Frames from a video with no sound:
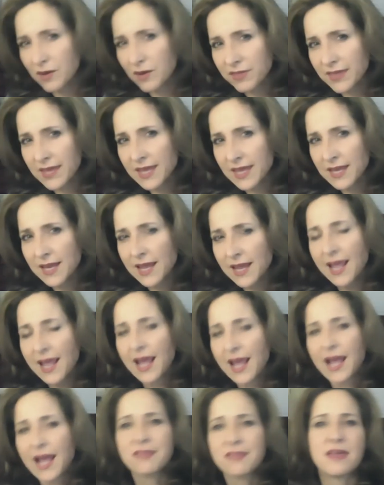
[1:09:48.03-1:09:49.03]
it,
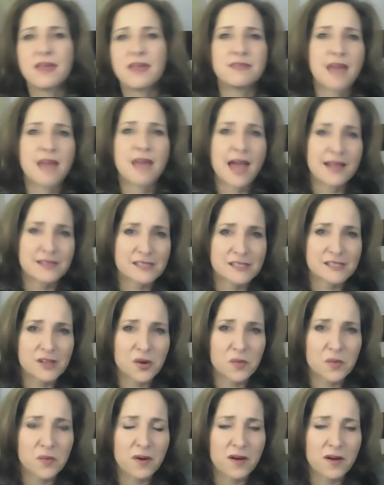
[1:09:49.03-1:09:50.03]
and then that
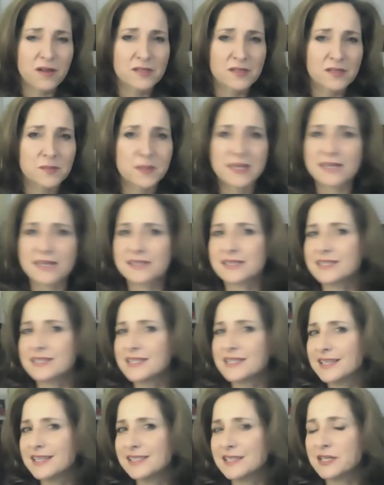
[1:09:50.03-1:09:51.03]
snowballs, because
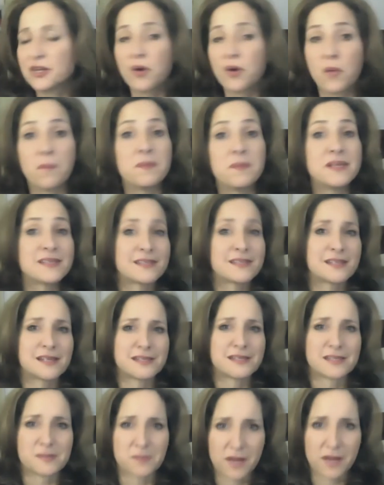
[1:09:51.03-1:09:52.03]
you don't miss it
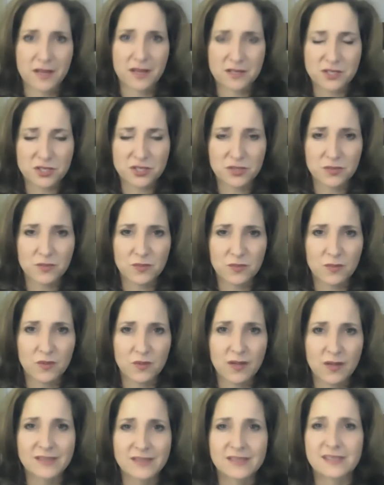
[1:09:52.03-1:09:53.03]
as much
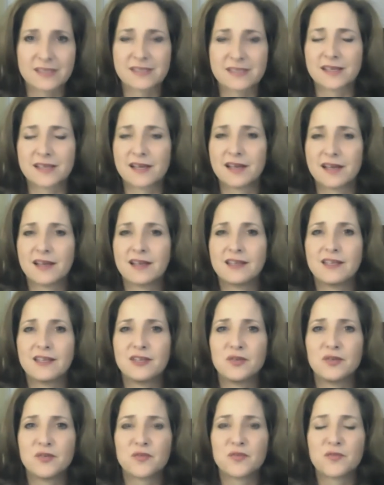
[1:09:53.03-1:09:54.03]
once
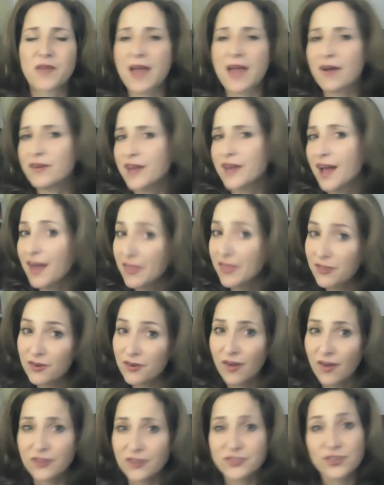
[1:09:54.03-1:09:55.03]
you found
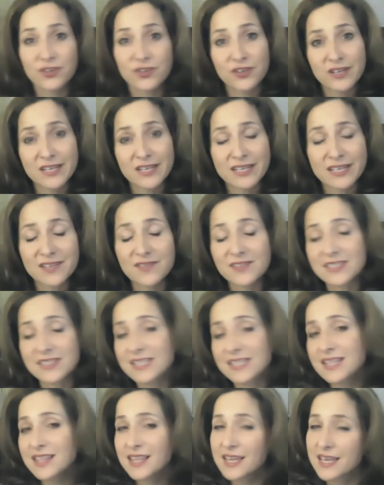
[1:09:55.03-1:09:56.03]
other alternatives
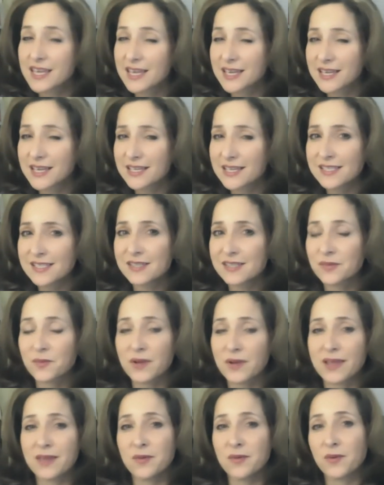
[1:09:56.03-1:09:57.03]
and things to
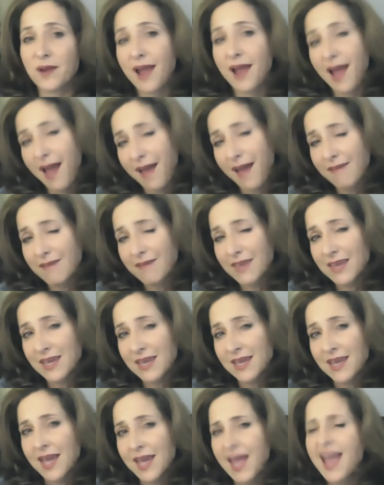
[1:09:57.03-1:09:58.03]
what you were
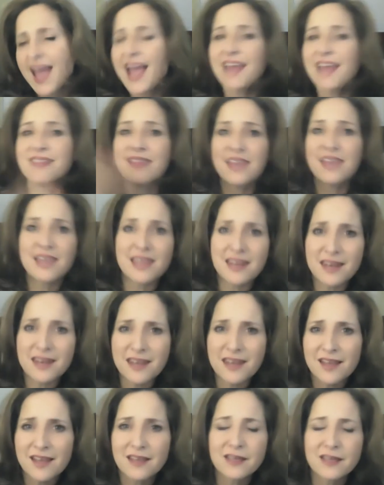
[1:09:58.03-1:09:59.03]
having, and
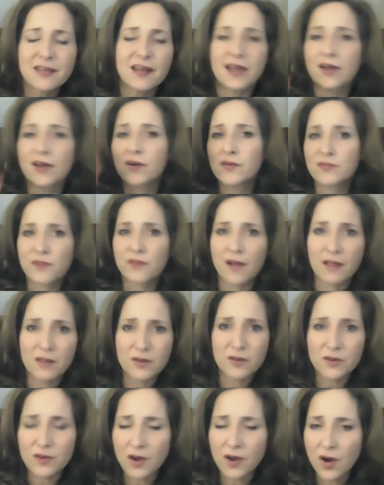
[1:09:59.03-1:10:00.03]
then
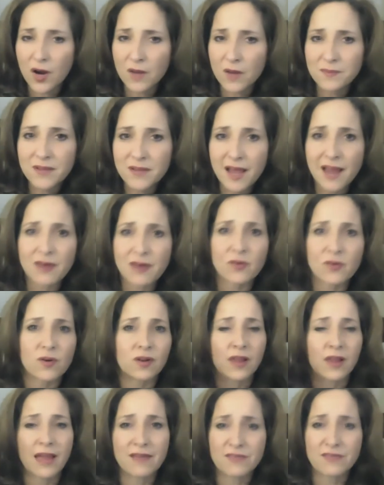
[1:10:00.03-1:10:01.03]
follow Carb Night or
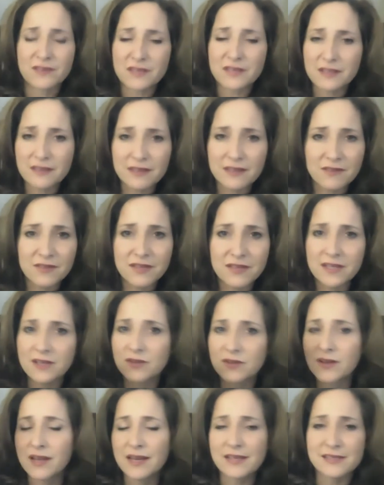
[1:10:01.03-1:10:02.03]
Life into Living,
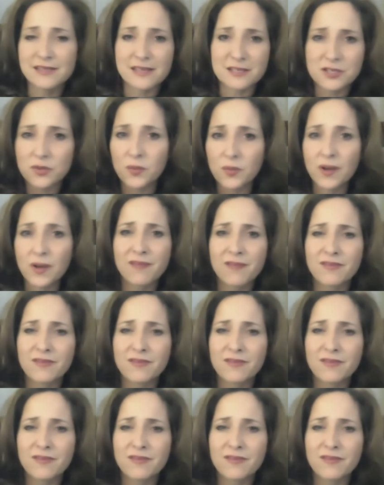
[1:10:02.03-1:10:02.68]
new NSNG or whatever,